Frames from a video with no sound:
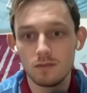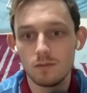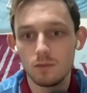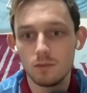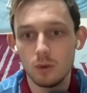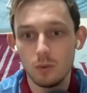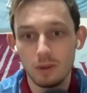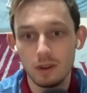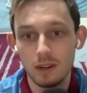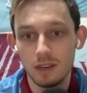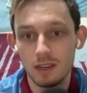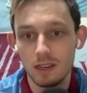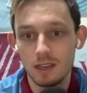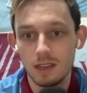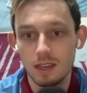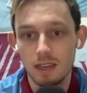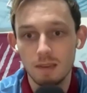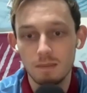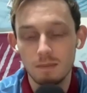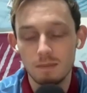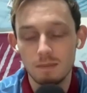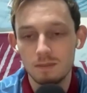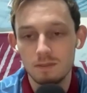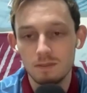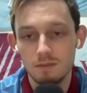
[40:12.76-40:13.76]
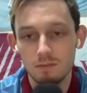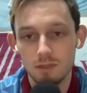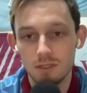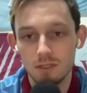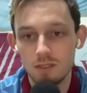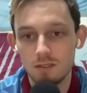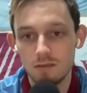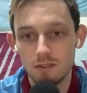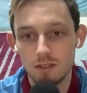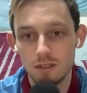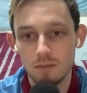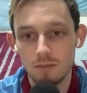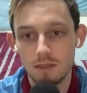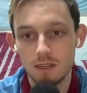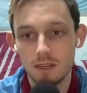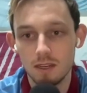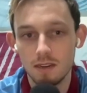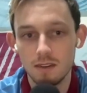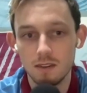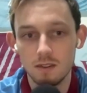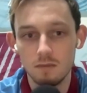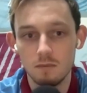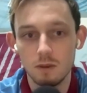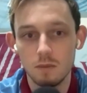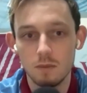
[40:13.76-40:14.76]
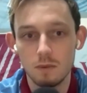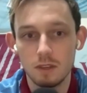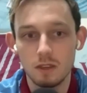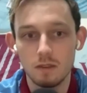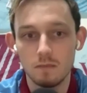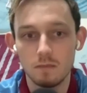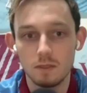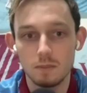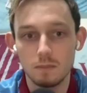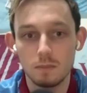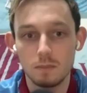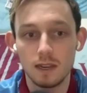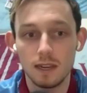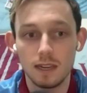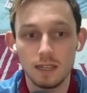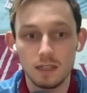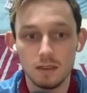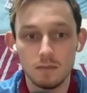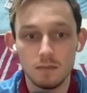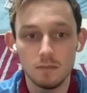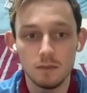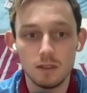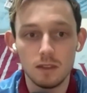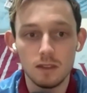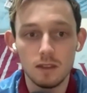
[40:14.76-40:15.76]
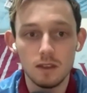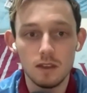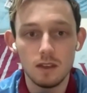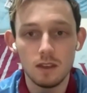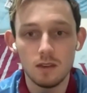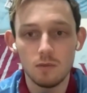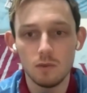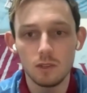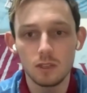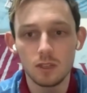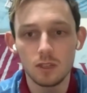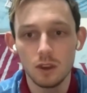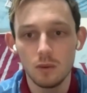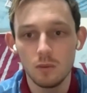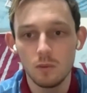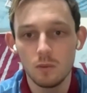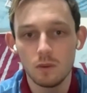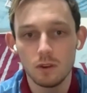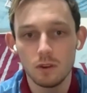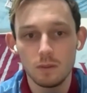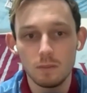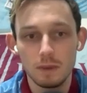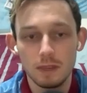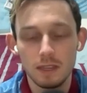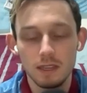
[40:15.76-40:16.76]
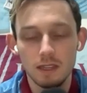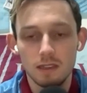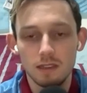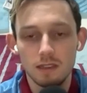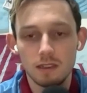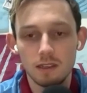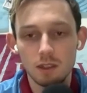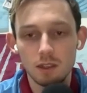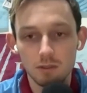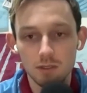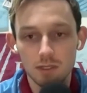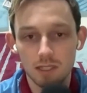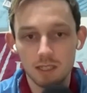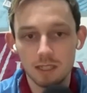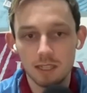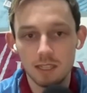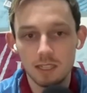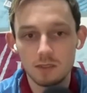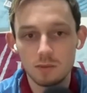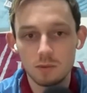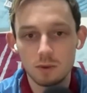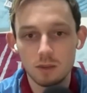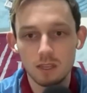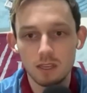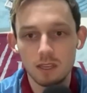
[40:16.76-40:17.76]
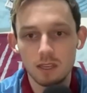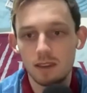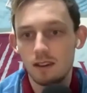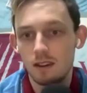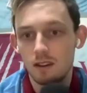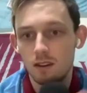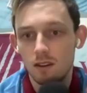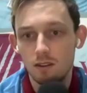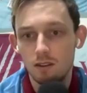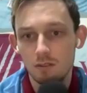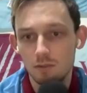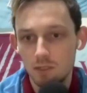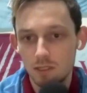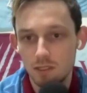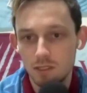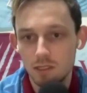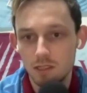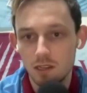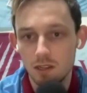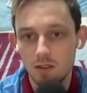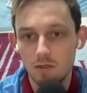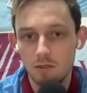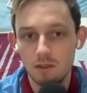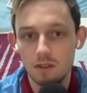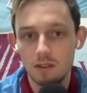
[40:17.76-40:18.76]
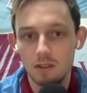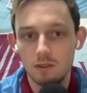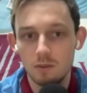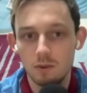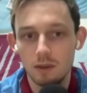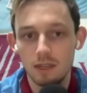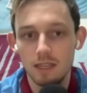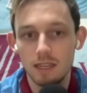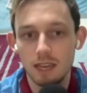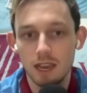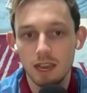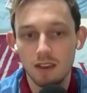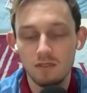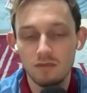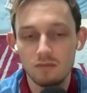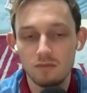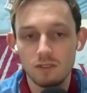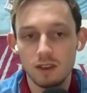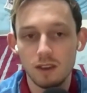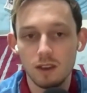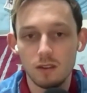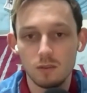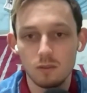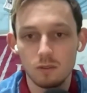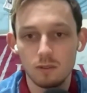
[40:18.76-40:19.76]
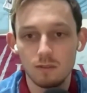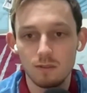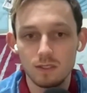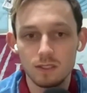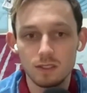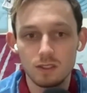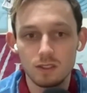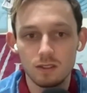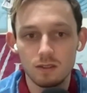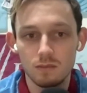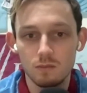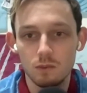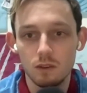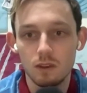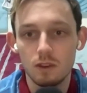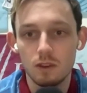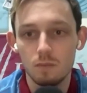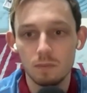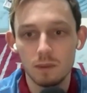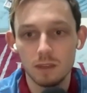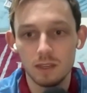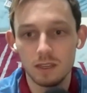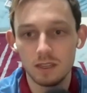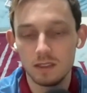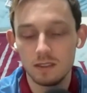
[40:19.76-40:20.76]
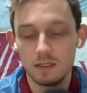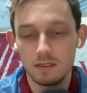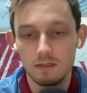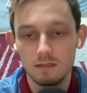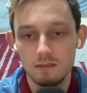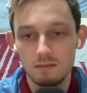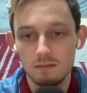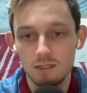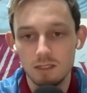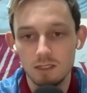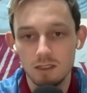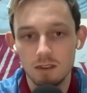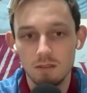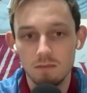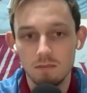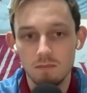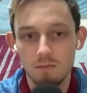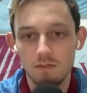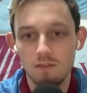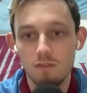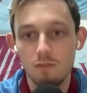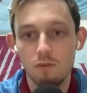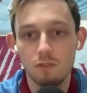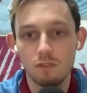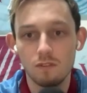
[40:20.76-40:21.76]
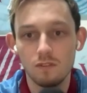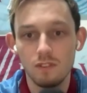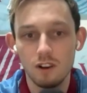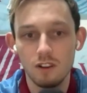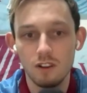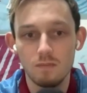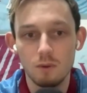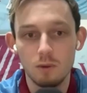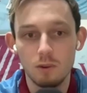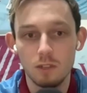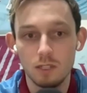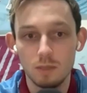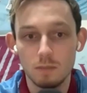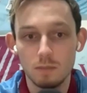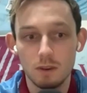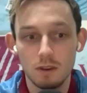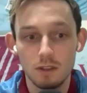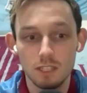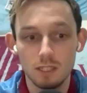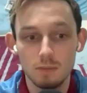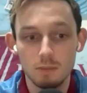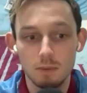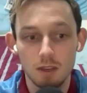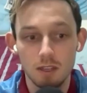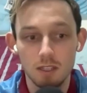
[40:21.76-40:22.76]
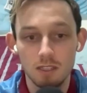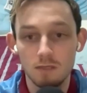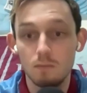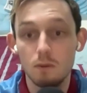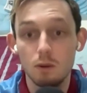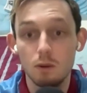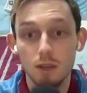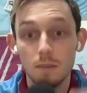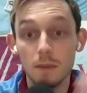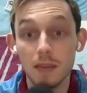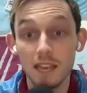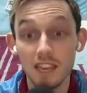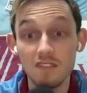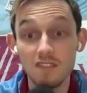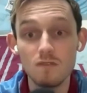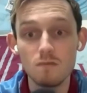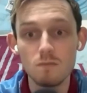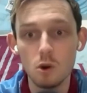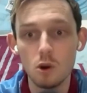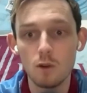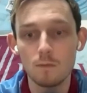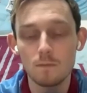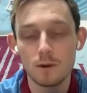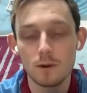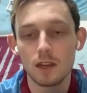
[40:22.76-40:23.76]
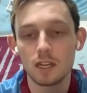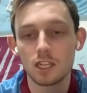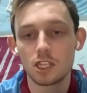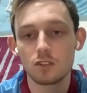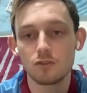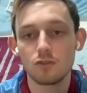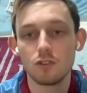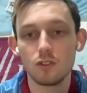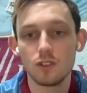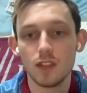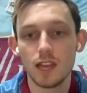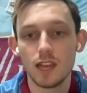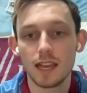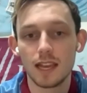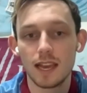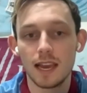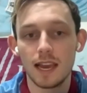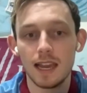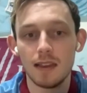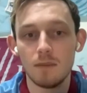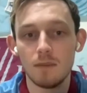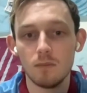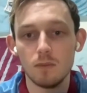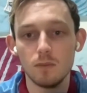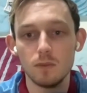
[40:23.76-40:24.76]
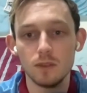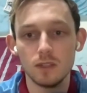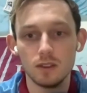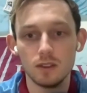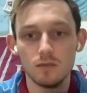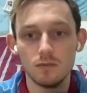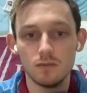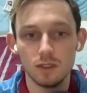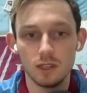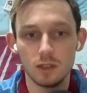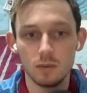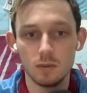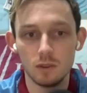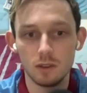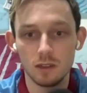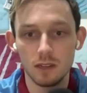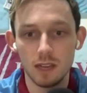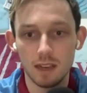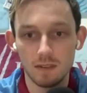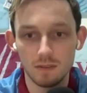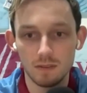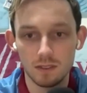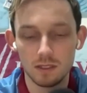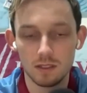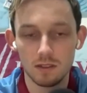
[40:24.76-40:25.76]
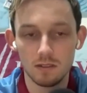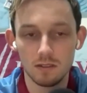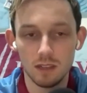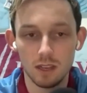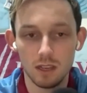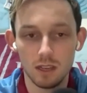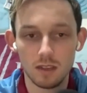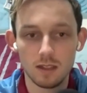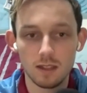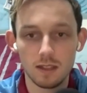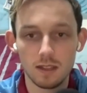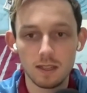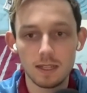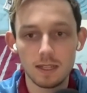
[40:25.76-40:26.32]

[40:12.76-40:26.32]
we win our games, we're still going to be ahead of them when we come to play them. We don't want to be losing this week, losing to Luton the week after, and all of a sudden we could be, 4 or 5 points behind Spurs and putting even more pressure on that game when we don't really want to have to do that.